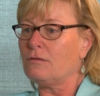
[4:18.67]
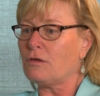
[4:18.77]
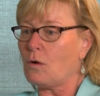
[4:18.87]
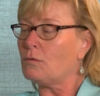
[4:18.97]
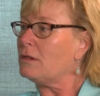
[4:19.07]

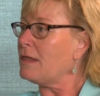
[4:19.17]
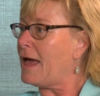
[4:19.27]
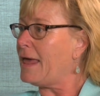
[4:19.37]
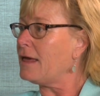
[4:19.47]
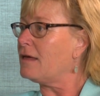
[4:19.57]
don't
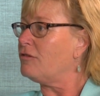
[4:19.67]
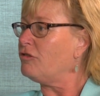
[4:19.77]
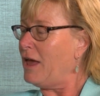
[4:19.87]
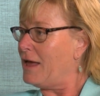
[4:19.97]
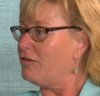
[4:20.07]
like
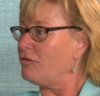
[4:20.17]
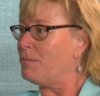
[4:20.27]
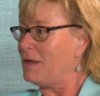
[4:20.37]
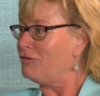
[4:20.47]
change.